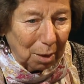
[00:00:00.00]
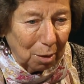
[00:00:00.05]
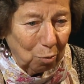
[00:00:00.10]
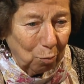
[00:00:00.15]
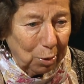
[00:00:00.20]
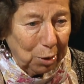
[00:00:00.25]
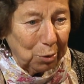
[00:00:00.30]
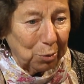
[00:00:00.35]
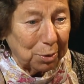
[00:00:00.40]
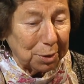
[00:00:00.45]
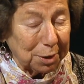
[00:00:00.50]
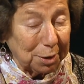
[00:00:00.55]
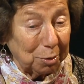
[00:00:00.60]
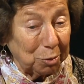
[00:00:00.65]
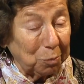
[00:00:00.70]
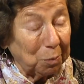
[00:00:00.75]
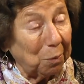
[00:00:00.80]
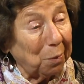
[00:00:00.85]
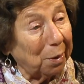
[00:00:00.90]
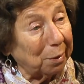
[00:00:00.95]
We also
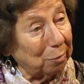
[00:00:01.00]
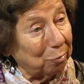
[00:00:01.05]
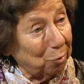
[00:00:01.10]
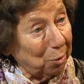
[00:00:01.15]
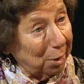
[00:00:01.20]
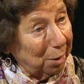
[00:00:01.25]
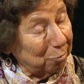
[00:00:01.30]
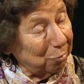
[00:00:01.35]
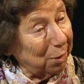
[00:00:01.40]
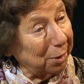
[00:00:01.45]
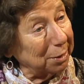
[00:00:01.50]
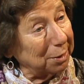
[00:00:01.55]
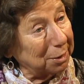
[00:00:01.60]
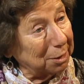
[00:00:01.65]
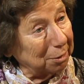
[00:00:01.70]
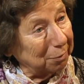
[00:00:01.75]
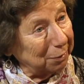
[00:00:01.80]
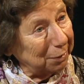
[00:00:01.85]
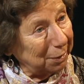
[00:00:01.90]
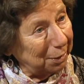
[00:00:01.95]
do a lot of work on
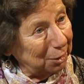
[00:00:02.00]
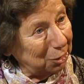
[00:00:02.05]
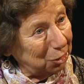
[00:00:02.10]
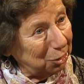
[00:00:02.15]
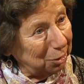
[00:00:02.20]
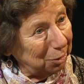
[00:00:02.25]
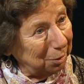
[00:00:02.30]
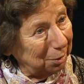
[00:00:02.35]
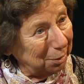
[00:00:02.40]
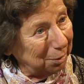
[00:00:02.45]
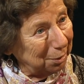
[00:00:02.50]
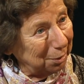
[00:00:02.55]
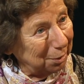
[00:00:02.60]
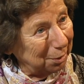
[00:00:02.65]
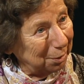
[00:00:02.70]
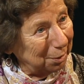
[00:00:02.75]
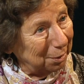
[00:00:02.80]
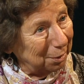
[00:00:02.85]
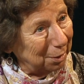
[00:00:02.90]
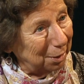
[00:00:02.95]
reconciliation.
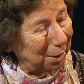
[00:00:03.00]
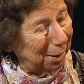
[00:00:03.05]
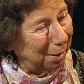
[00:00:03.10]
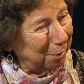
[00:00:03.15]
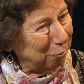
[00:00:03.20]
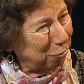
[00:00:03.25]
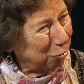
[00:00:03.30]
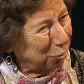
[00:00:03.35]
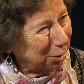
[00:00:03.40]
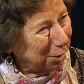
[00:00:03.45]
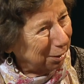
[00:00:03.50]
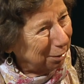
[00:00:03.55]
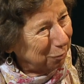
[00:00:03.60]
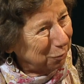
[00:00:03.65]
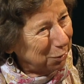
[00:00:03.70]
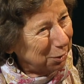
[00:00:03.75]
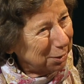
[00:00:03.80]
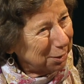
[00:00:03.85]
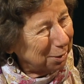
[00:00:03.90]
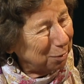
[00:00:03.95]
Mm and
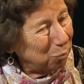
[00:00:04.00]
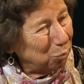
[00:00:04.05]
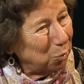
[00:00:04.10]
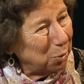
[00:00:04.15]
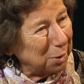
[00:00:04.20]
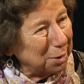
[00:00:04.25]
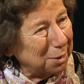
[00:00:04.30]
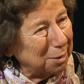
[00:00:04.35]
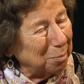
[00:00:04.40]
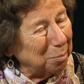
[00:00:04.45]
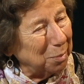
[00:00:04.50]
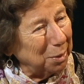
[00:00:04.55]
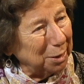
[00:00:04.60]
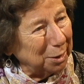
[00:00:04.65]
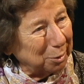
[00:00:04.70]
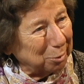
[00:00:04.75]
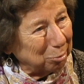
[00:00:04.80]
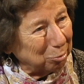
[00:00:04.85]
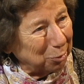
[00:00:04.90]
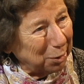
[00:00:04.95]
forgiveness and what does it
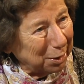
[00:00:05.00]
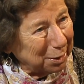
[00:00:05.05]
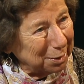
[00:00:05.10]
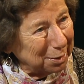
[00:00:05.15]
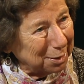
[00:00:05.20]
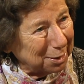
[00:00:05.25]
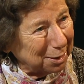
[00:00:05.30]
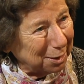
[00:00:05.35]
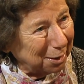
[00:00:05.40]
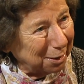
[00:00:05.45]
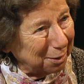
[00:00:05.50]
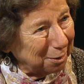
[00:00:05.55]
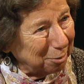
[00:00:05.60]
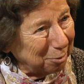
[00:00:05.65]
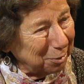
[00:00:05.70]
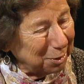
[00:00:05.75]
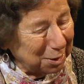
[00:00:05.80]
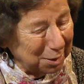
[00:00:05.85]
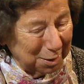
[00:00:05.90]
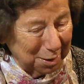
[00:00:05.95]
mean to
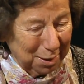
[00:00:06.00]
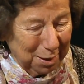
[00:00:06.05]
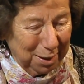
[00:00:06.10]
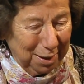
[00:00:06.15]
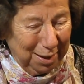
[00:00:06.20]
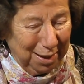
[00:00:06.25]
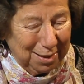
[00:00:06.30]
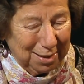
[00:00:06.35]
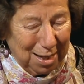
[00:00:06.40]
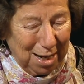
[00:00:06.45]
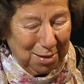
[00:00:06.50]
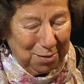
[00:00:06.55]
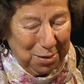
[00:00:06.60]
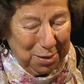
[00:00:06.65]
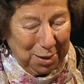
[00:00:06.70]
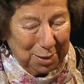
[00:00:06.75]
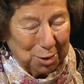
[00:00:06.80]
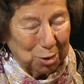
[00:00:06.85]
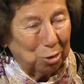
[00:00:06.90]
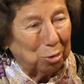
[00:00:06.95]
reconcile it's a, it's i
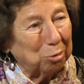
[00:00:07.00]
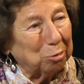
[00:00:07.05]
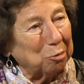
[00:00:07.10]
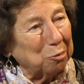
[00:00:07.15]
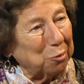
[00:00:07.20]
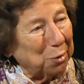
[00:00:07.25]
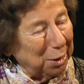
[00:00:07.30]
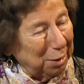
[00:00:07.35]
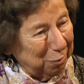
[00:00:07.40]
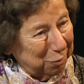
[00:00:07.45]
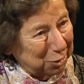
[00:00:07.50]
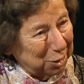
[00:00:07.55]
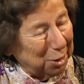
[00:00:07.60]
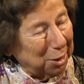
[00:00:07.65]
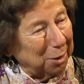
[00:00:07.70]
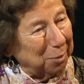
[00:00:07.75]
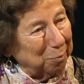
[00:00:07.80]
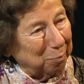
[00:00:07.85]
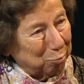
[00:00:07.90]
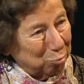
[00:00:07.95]
think it's a whole
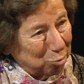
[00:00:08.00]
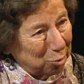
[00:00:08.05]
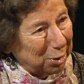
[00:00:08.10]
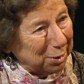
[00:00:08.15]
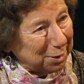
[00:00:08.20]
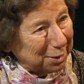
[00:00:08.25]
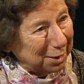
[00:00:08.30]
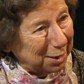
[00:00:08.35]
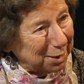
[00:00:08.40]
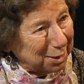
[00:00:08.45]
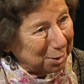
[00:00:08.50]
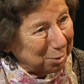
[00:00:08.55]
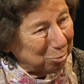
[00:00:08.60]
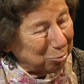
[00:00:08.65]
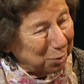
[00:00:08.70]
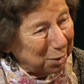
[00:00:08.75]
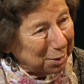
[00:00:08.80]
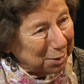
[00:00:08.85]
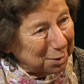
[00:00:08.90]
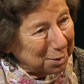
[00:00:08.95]
lifetime process to mm
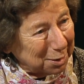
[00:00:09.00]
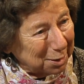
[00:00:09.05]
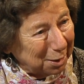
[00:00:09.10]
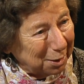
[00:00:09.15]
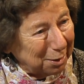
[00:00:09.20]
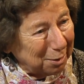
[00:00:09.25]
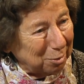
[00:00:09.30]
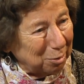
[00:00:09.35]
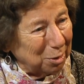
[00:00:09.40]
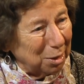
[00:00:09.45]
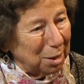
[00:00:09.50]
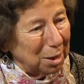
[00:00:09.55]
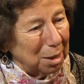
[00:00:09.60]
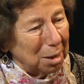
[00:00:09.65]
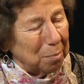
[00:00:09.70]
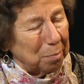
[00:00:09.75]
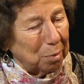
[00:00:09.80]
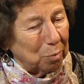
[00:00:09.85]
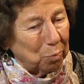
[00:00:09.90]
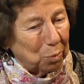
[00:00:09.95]
-hmm, reconcile mm
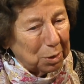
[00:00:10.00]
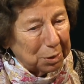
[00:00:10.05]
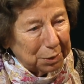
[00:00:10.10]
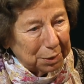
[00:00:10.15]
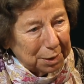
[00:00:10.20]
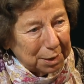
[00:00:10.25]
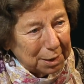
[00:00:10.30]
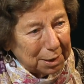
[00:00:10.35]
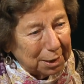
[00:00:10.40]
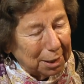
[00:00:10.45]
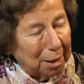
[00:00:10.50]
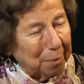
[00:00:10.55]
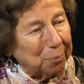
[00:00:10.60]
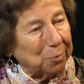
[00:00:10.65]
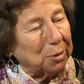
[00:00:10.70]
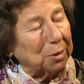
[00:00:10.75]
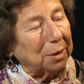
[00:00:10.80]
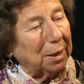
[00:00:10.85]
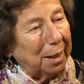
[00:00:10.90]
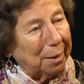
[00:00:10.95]
-hmm. but what are the
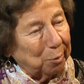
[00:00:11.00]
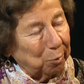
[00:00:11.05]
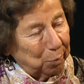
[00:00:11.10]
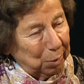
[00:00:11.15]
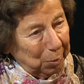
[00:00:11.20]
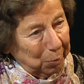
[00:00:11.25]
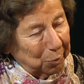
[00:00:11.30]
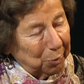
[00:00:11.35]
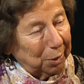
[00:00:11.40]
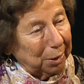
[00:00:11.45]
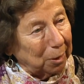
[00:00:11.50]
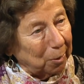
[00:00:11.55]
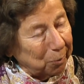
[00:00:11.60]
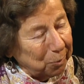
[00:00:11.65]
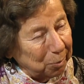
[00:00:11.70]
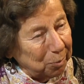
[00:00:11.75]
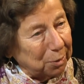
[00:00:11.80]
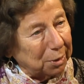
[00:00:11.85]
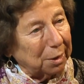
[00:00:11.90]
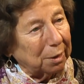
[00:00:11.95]
steps and how do people help
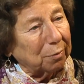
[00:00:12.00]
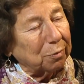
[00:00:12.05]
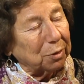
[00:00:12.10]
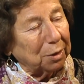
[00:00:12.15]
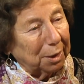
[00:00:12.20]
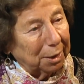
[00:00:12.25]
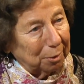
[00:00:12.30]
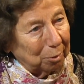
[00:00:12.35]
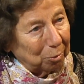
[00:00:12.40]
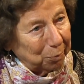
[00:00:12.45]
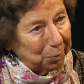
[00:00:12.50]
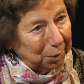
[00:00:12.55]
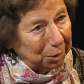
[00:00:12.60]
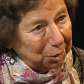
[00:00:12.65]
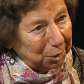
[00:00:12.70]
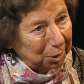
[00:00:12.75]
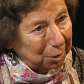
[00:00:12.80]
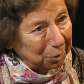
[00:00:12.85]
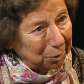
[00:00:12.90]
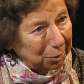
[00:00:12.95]
themselves and help each
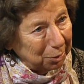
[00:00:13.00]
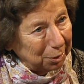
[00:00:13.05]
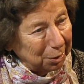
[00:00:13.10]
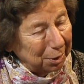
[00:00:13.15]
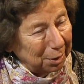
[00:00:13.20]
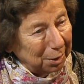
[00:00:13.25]
other